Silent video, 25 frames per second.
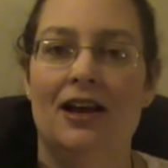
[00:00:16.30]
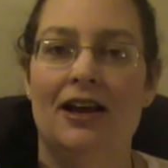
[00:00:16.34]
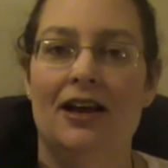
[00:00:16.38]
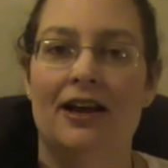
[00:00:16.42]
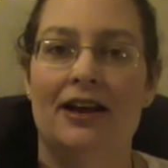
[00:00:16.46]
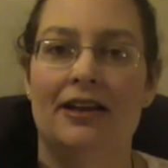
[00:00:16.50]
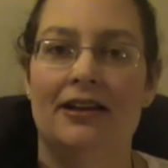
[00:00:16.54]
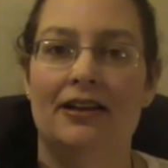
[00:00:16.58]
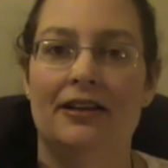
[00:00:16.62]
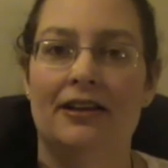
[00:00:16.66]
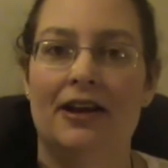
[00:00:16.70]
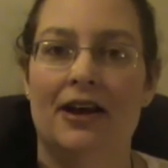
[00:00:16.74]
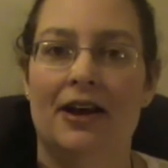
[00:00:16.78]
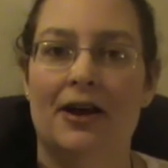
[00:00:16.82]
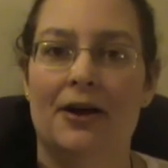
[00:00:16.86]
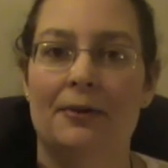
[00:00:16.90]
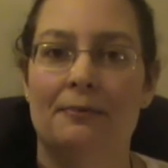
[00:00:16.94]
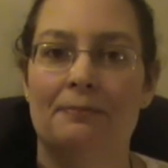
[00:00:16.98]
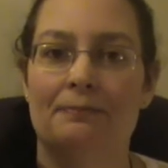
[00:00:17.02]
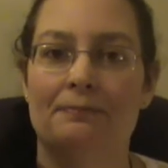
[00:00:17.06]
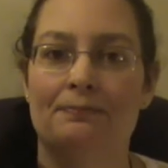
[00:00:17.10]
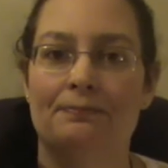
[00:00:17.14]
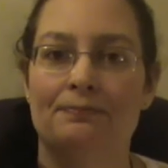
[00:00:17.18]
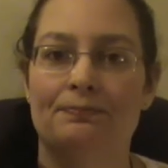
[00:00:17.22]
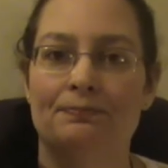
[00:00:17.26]
and
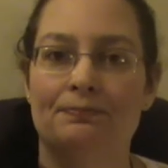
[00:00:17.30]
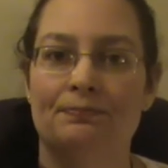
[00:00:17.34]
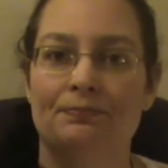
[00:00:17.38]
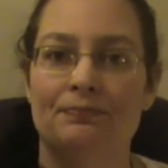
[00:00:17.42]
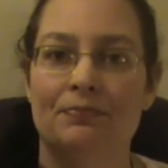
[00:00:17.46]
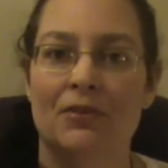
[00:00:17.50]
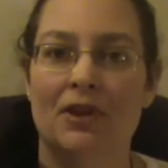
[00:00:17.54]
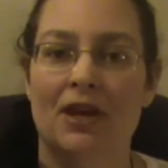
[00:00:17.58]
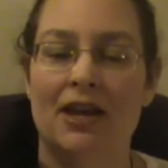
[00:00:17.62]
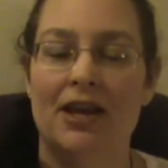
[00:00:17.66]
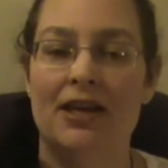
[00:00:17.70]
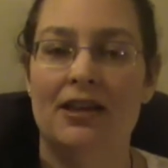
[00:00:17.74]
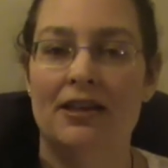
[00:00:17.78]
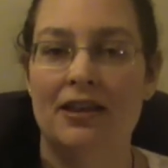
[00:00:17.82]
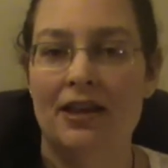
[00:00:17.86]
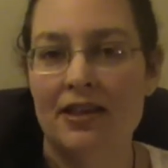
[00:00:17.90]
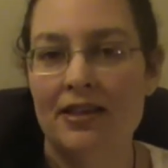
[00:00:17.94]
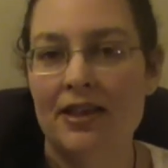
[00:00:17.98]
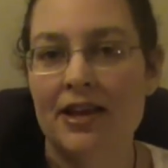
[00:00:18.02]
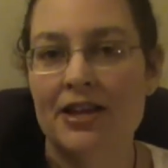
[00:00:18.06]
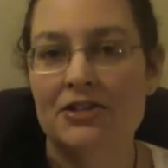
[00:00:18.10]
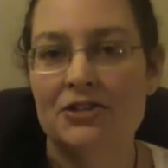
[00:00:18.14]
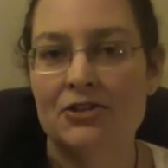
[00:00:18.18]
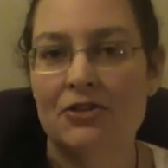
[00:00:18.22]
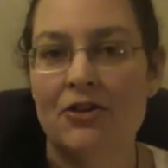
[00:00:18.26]

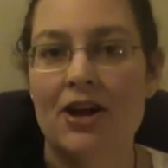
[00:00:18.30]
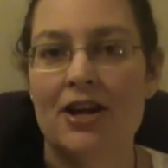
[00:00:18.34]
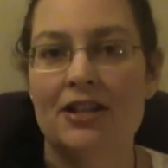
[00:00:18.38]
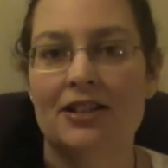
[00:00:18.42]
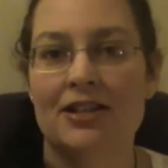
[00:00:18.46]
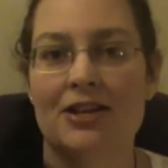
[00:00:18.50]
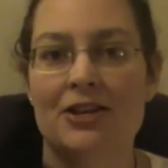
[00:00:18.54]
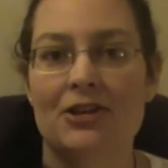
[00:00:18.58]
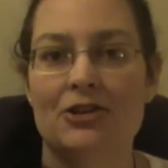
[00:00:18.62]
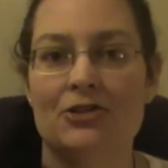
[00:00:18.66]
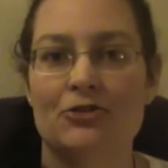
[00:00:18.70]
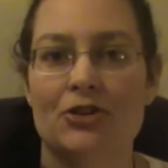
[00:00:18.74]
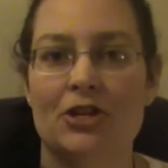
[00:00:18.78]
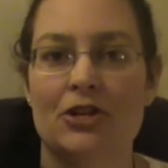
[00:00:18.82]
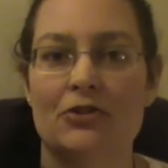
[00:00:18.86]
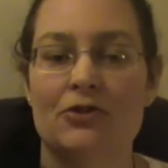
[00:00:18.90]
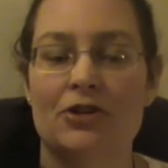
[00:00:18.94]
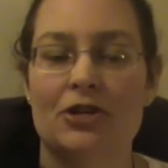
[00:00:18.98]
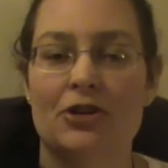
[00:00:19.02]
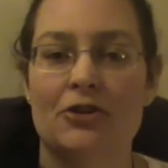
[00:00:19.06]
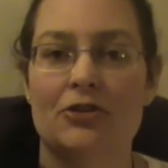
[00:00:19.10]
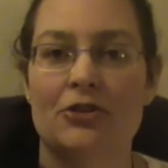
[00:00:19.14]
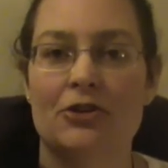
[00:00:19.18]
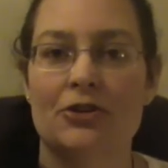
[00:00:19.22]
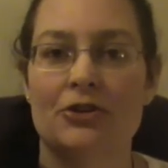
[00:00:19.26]
that's great that you drink
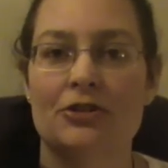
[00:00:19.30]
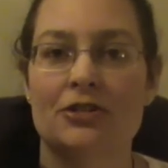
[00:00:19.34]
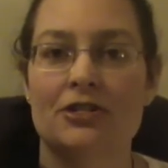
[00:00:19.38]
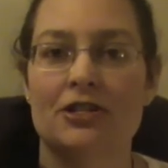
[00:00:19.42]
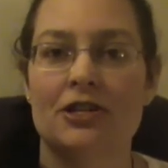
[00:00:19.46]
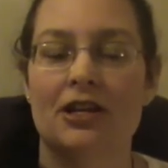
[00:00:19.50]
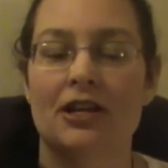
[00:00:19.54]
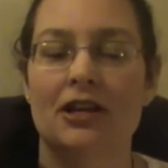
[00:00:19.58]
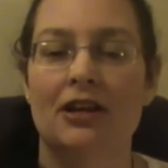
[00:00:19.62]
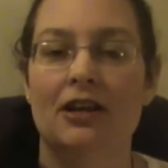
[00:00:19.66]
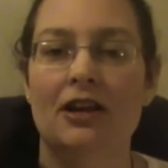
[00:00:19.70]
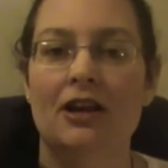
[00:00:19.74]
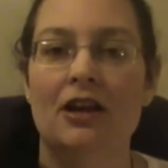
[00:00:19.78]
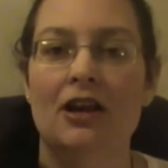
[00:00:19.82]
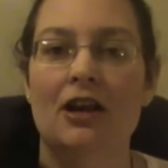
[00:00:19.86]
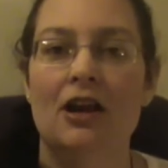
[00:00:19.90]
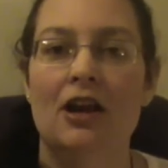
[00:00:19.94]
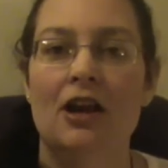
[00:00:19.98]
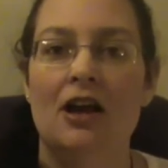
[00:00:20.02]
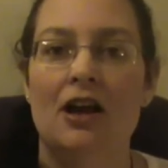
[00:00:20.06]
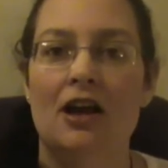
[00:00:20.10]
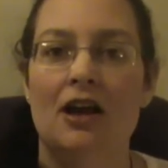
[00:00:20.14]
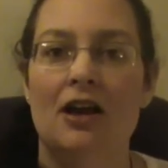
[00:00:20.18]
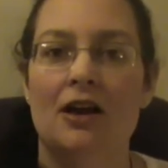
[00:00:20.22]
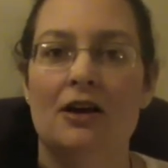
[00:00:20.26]
when you're thirsty,
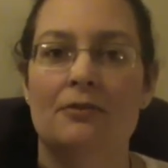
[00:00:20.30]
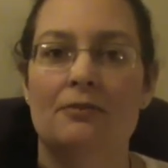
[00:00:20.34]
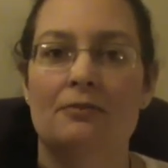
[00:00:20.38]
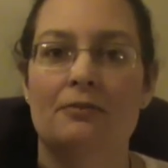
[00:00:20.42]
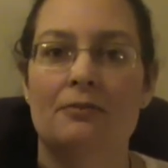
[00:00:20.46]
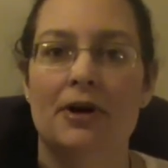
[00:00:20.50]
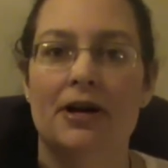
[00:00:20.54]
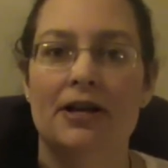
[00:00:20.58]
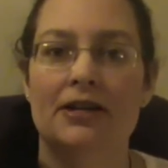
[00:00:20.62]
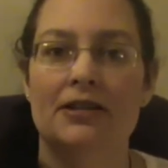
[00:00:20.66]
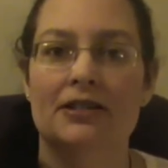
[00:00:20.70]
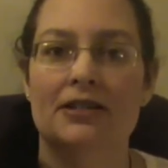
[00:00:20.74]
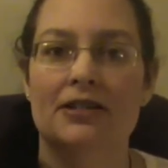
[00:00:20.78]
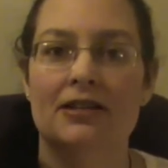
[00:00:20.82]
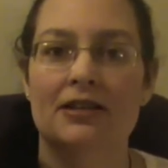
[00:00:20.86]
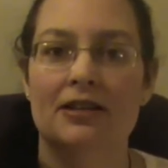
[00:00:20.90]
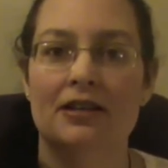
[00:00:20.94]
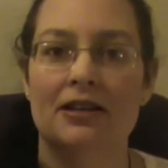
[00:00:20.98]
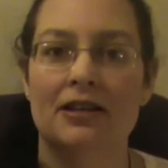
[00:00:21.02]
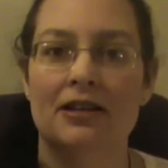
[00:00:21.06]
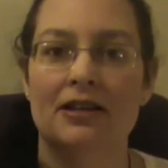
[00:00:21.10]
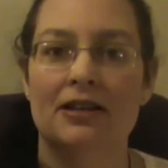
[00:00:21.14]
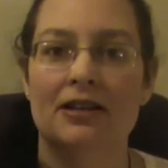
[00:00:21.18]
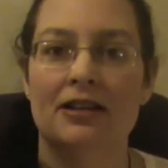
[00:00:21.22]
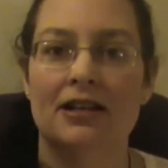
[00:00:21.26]
but
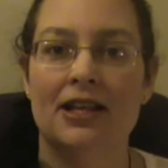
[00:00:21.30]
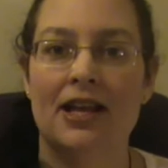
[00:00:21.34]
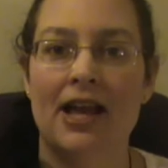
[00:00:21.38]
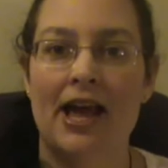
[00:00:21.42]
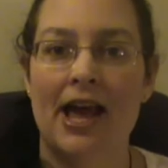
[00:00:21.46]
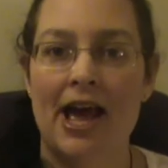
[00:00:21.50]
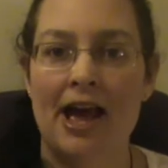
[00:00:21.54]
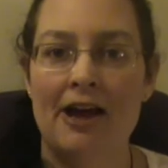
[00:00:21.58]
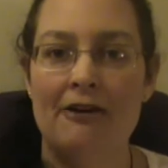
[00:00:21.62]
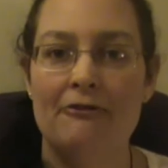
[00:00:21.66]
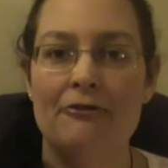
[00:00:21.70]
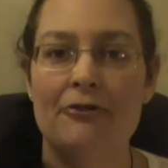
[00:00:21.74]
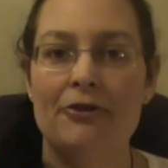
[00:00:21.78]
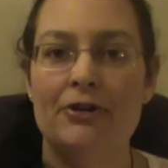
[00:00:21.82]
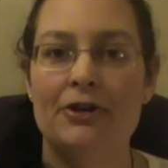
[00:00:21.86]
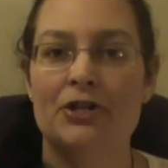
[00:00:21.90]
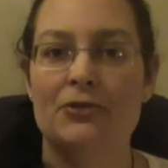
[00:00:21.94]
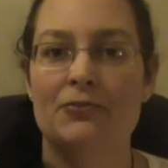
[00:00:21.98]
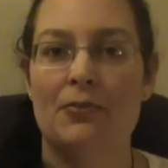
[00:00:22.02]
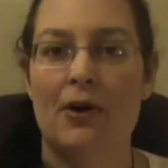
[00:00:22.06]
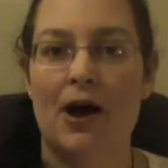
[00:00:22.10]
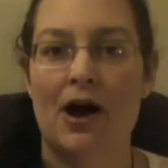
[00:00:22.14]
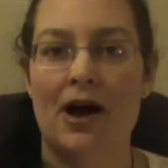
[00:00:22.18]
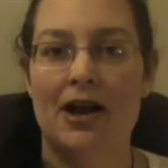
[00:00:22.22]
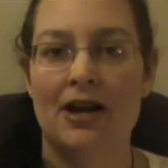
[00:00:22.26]
the
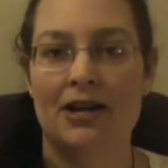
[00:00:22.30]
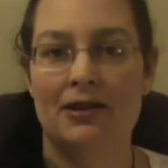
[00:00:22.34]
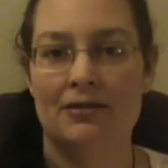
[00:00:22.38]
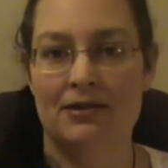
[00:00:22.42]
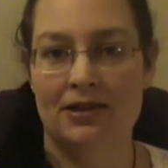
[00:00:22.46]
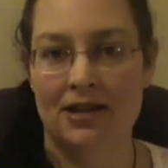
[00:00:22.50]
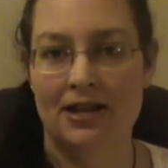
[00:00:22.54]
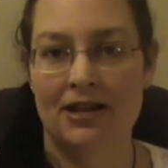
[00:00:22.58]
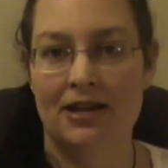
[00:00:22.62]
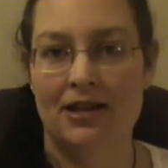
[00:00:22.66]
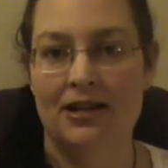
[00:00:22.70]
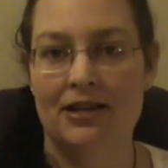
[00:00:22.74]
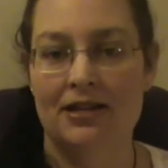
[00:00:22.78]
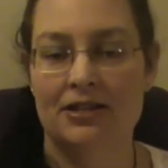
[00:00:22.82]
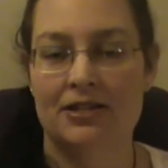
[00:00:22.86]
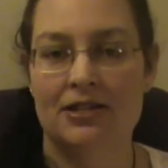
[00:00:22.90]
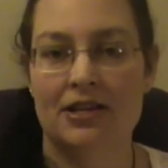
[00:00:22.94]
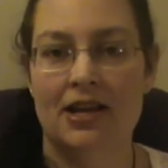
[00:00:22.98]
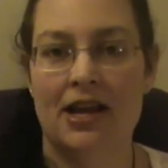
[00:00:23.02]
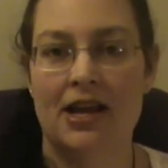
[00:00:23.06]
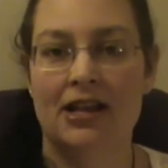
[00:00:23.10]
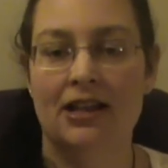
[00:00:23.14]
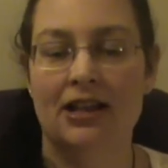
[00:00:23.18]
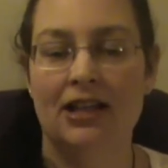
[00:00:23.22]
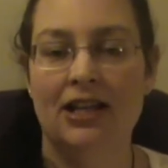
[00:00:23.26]
average body
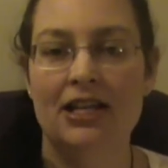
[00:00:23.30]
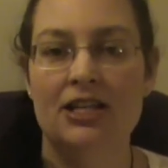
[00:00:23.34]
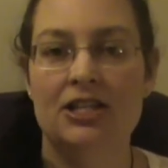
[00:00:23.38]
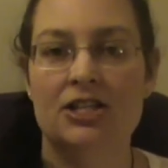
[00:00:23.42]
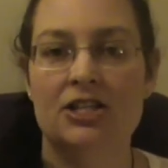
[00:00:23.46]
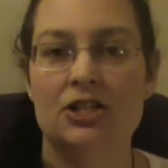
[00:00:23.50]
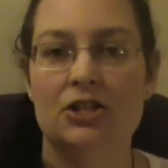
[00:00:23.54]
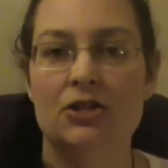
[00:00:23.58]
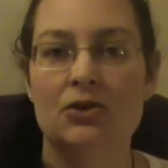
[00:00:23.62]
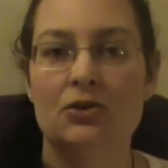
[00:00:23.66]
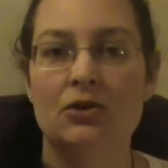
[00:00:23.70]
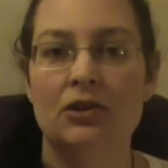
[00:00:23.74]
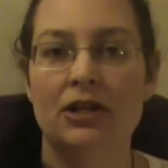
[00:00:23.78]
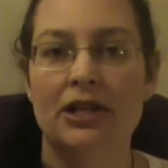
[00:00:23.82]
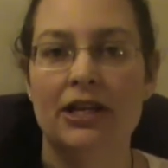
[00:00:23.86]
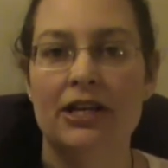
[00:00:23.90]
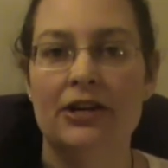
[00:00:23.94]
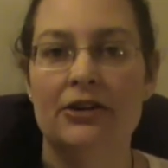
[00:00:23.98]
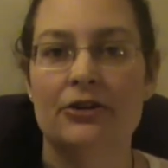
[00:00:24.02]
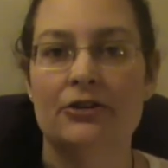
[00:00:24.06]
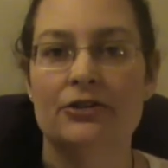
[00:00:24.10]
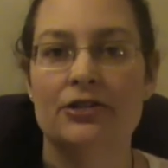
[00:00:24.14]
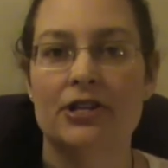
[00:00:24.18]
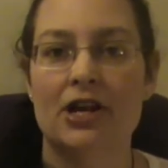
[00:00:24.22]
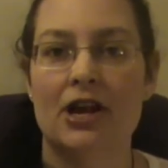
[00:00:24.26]
needs at least 2
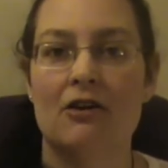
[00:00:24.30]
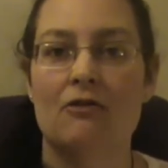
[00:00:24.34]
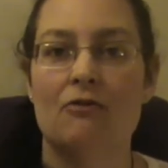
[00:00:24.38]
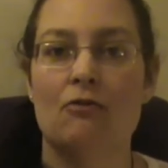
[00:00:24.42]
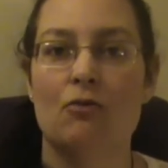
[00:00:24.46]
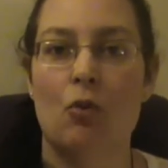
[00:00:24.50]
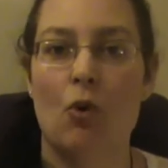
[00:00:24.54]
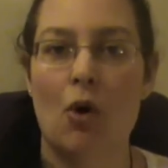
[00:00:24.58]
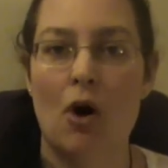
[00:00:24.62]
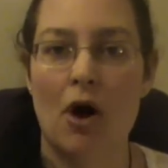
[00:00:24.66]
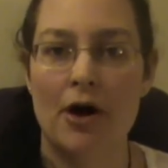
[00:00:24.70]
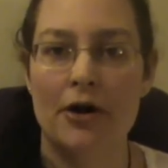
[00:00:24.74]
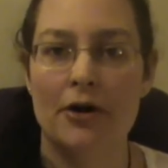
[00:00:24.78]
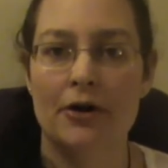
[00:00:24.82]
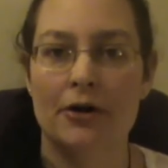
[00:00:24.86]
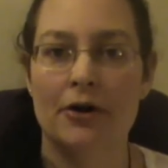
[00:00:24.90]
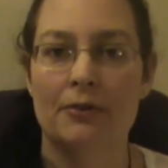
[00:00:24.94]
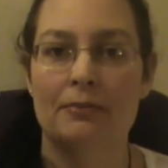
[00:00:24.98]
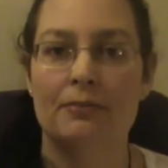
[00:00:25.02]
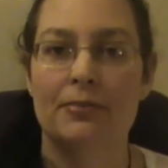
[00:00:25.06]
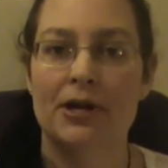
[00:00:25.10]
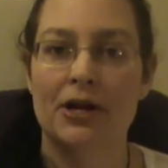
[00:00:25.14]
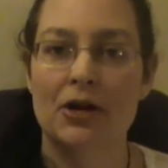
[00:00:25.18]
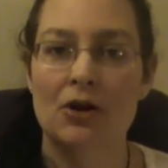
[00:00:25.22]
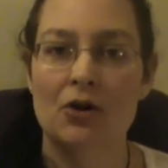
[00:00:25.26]
liters of
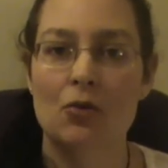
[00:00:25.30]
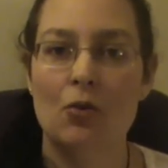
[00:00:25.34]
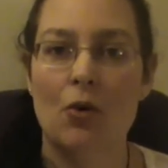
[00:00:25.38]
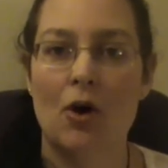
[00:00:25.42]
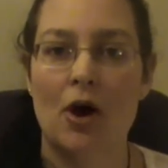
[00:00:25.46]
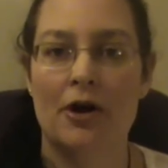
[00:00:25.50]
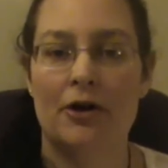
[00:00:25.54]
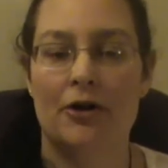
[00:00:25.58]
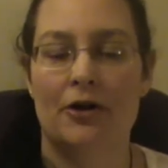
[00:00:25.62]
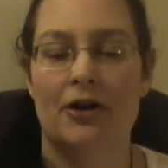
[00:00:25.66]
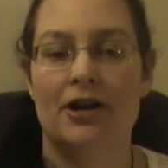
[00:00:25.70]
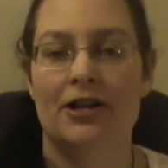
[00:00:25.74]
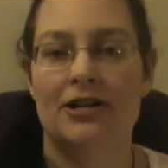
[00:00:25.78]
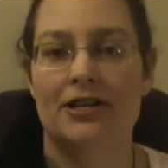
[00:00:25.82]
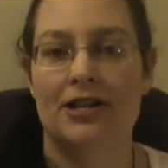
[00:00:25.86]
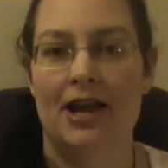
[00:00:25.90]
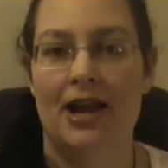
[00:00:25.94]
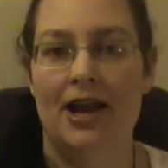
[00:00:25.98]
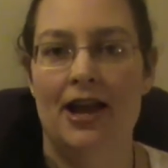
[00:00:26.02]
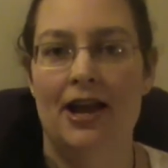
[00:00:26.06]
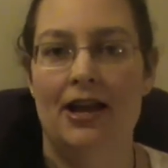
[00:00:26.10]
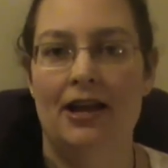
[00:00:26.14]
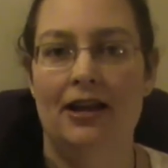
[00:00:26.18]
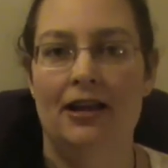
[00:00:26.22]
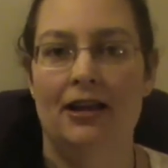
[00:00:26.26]
water, pure water, a
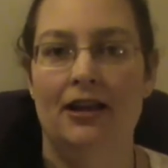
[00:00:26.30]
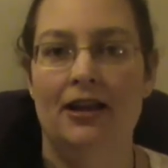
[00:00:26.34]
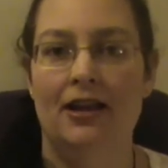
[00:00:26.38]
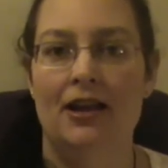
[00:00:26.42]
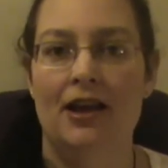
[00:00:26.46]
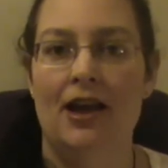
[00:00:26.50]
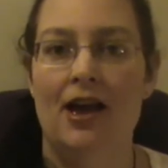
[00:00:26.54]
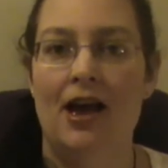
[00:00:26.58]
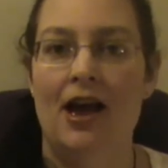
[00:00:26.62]
day.